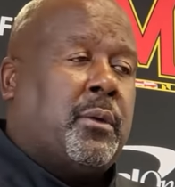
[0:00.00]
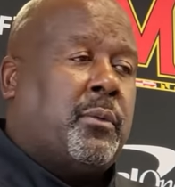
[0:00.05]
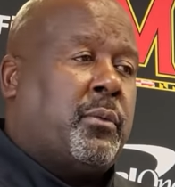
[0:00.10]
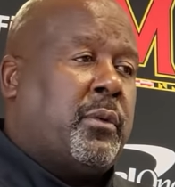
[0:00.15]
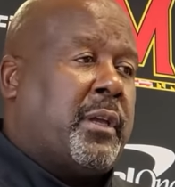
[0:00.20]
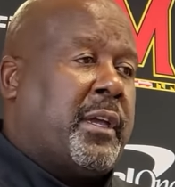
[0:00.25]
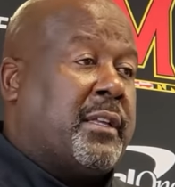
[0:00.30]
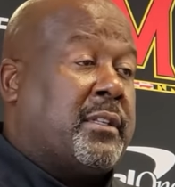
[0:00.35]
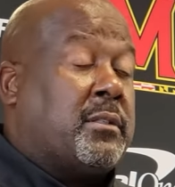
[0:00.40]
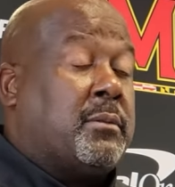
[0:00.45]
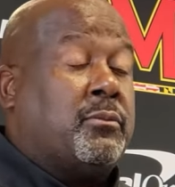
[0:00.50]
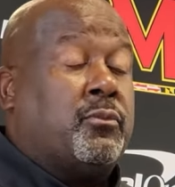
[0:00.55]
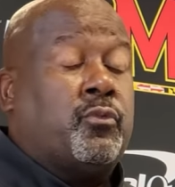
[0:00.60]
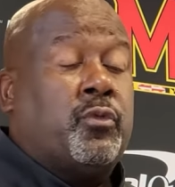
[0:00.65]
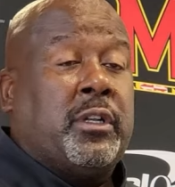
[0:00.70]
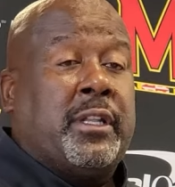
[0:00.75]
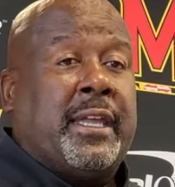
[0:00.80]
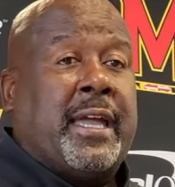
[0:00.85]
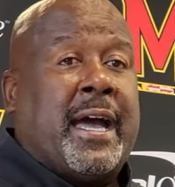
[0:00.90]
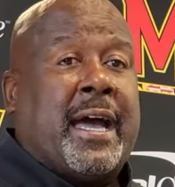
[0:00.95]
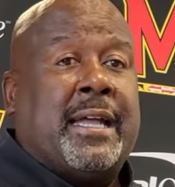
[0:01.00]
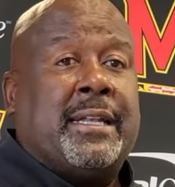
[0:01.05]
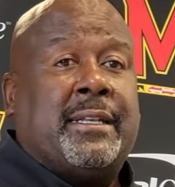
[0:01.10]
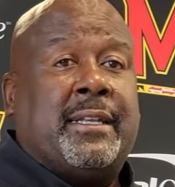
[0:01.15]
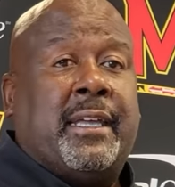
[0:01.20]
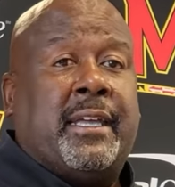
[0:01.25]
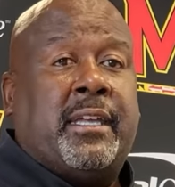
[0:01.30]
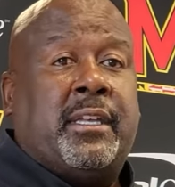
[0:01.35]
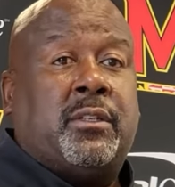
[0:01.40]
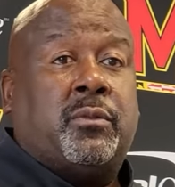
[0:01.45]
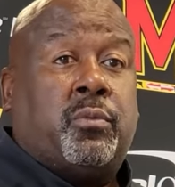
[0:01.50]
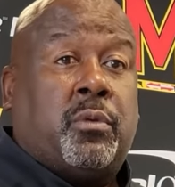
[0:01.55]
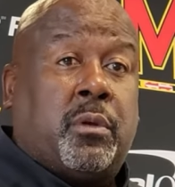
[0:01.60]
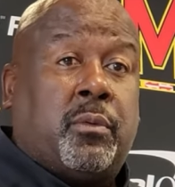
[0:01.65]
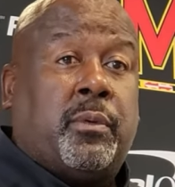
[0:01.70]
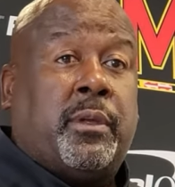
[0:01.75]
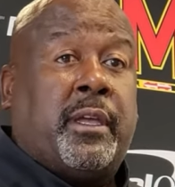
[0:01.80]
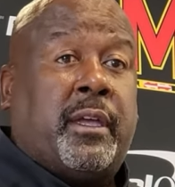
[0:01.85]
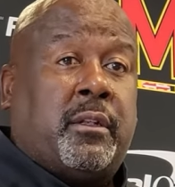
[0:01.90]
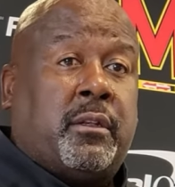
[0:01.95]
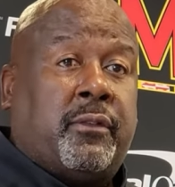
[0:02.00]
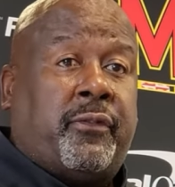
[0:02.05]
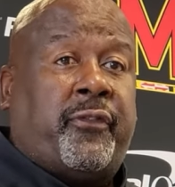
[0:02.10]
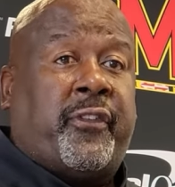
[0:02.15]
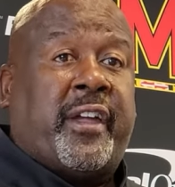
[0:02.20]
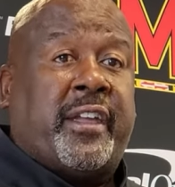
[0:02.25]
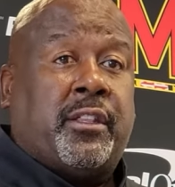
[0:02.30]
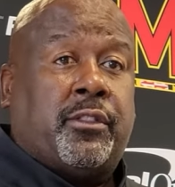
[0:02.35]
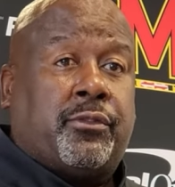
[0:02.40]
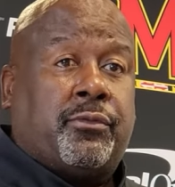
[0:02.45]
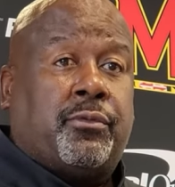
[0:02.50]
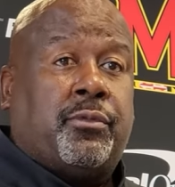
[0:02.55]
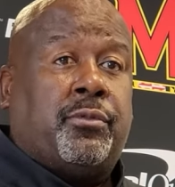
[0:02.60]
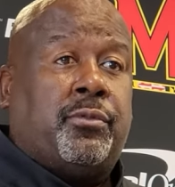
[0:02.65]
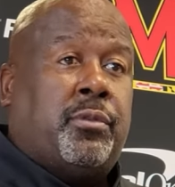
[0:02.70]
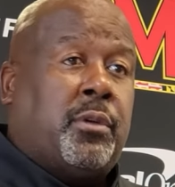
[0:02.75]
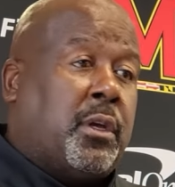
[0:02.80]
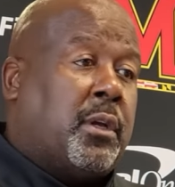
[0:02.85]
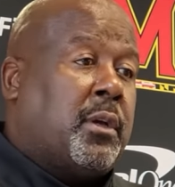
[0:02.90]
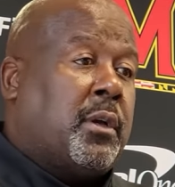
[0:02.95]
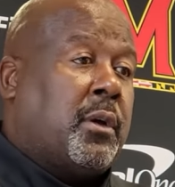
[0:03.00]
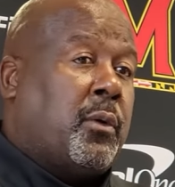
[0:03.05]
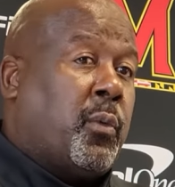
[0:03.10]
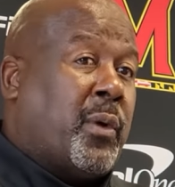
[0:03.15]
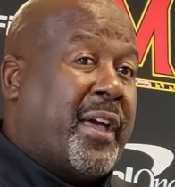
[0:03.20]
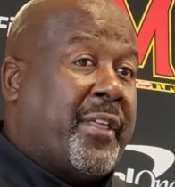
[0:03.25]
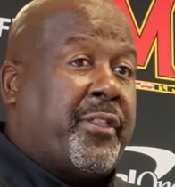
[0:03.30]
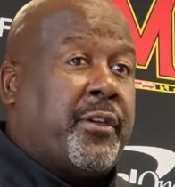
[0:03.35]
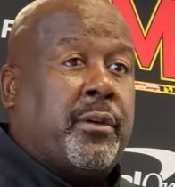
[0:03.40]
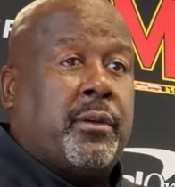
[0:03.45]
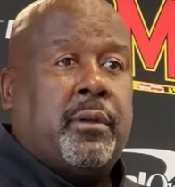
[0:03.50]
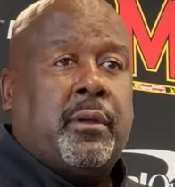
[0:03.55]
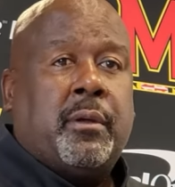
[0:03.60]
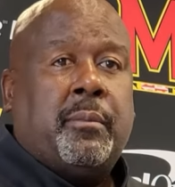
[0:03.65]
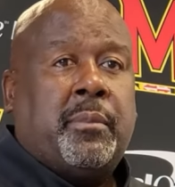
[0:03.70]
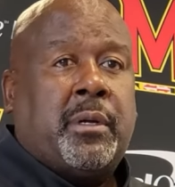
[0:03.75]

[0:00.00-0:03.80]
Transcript: We had some really hot days where we had to fight through weather,